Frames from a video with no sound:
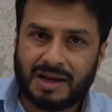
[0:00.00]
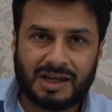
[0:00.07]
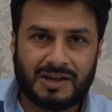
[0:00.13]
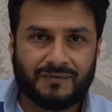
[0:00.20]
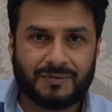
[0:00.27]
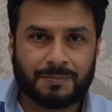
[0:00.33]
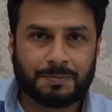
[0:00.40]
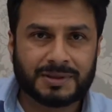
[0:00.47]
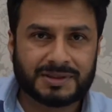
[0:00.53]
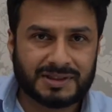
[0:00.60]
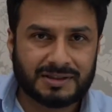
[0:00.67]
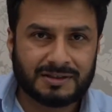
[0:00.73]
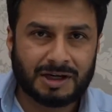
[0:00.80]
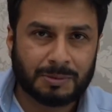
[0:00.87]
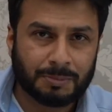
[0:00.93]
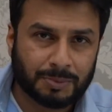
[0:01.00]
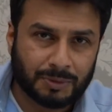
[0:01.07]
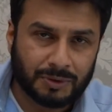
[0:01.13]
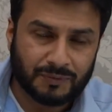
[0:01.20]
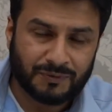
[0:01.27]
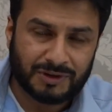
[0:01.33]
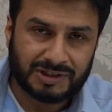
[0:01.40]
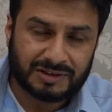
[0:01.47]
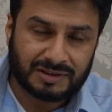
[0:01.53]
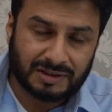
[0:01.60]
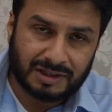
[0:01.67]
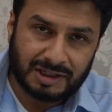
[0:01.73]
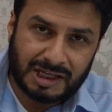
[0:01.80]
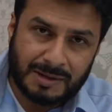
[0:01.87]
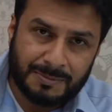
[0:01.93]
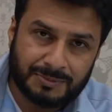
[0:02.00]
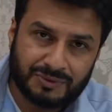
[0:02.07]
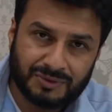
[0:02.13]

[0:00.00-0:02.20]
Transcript: if a particular book which claimed